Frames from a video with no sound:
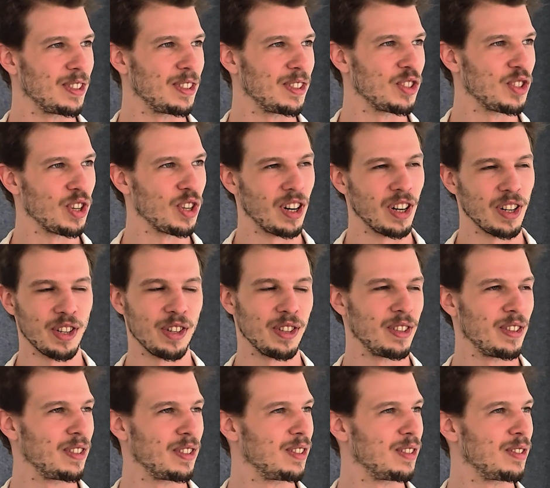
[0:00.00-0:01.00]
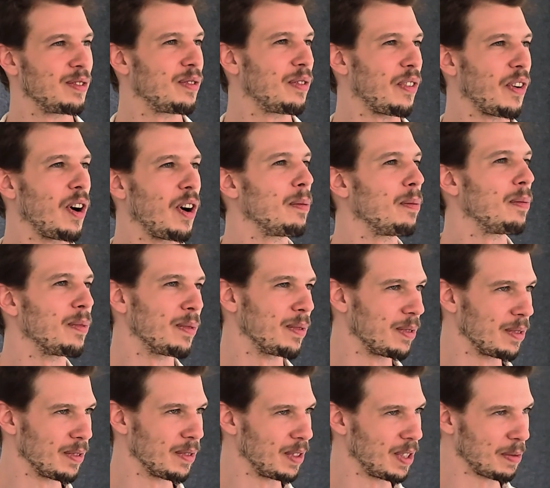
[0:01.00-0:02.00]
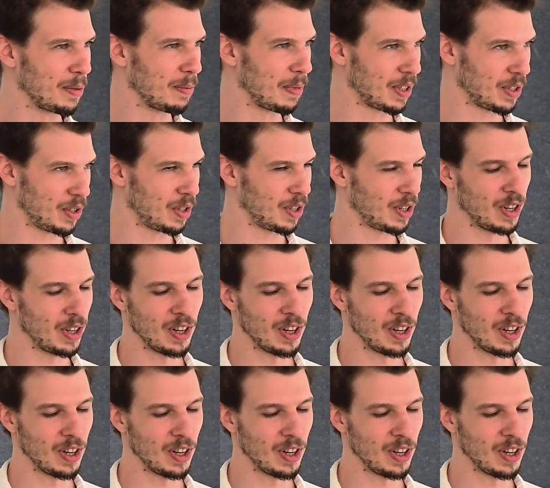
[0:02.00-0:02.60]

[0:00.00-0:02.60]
charge from this much,